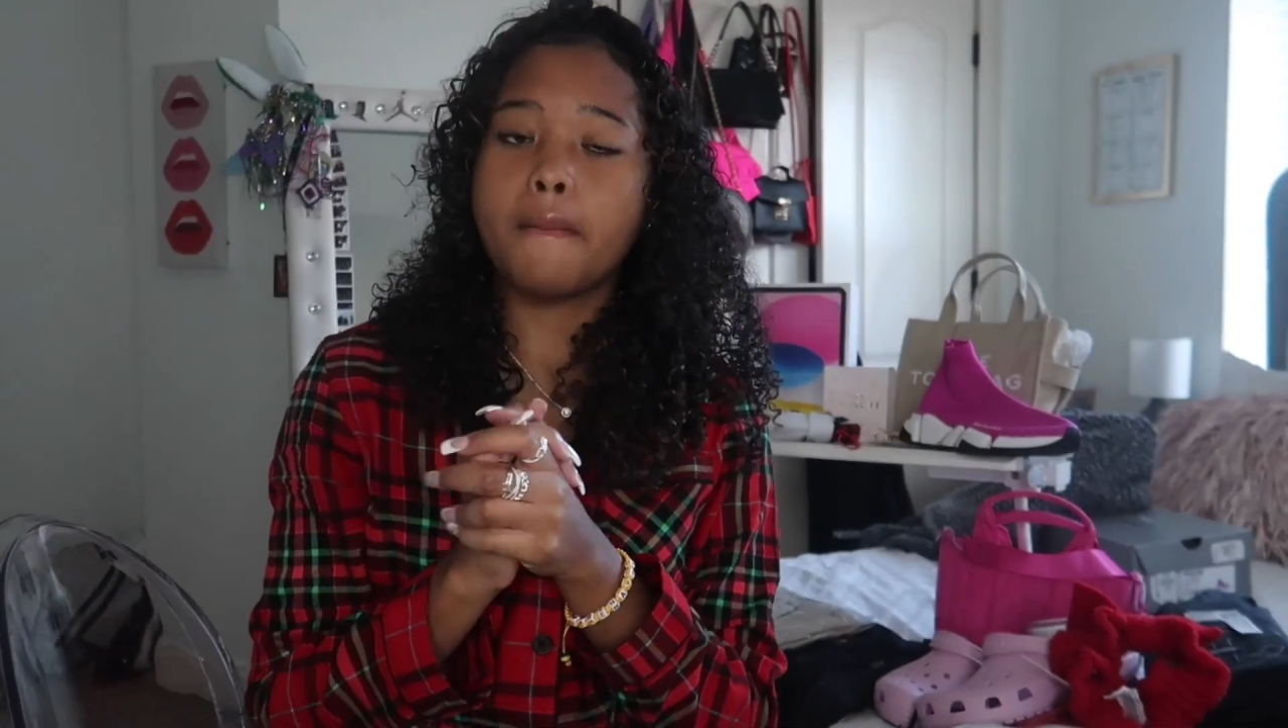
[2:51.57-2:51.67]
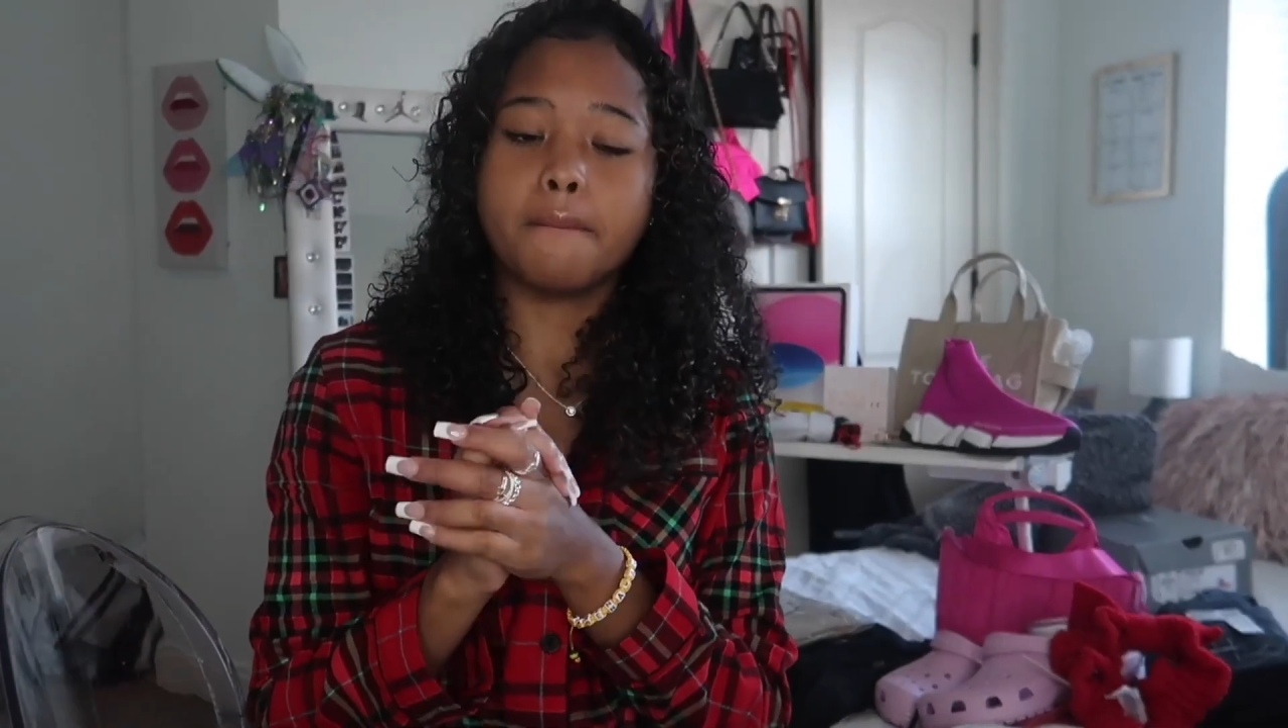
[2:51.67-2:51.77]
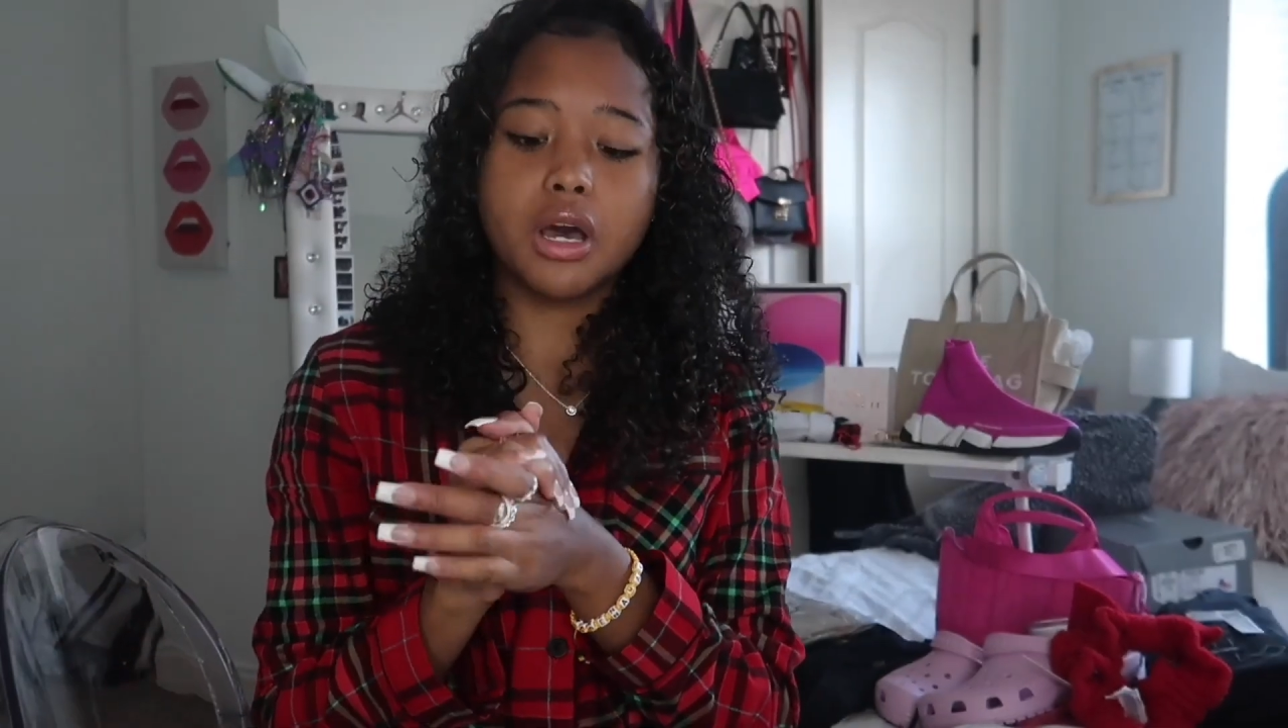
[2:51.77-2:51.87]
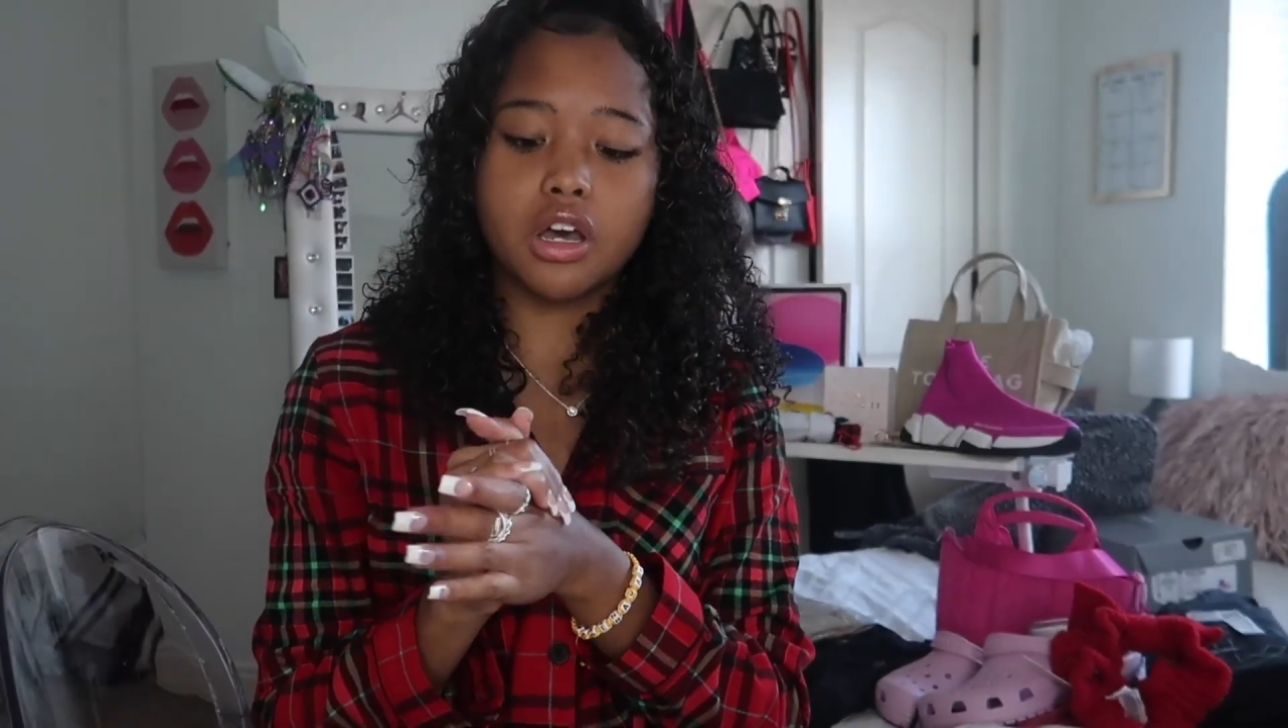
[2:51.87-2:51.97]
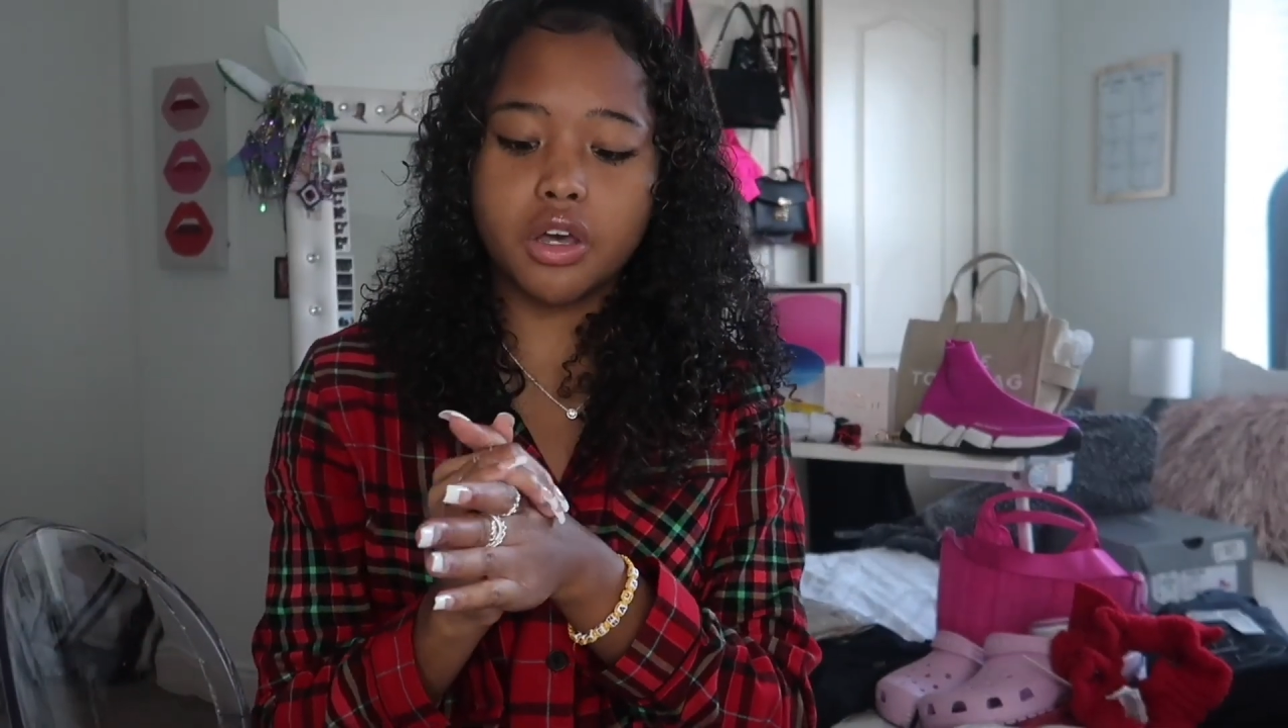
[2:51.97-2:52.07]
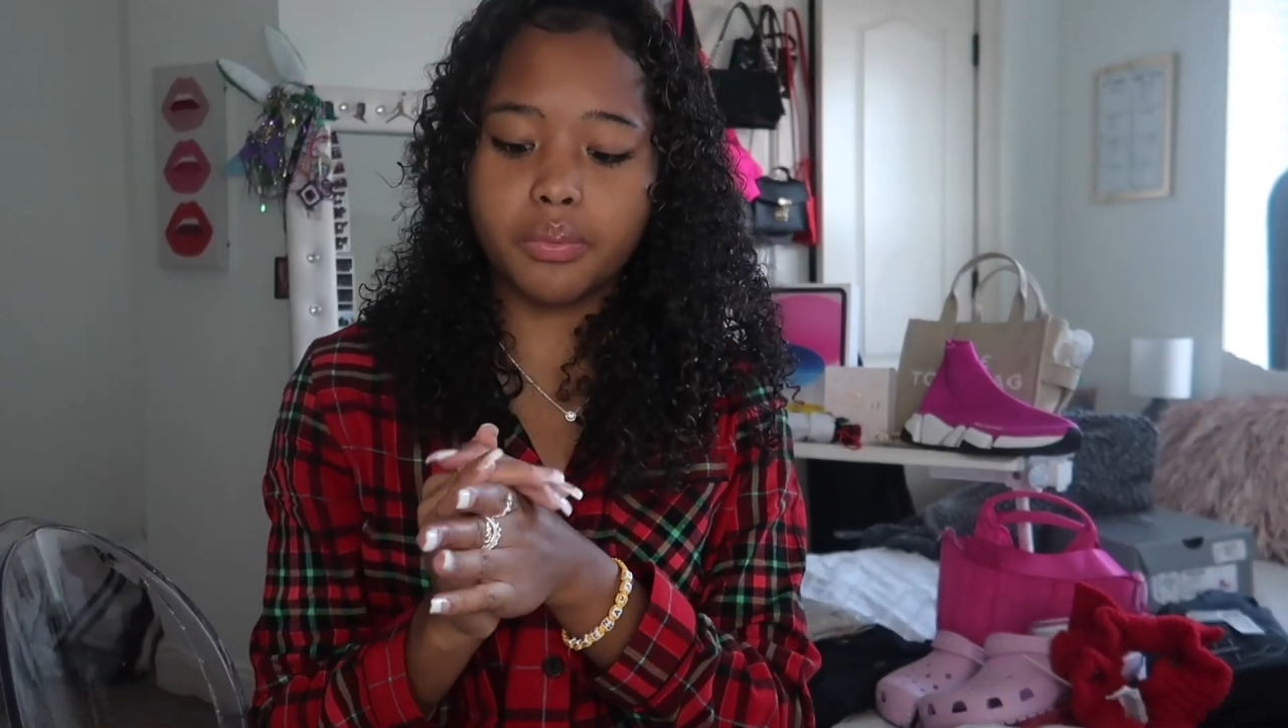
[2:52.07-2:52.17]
But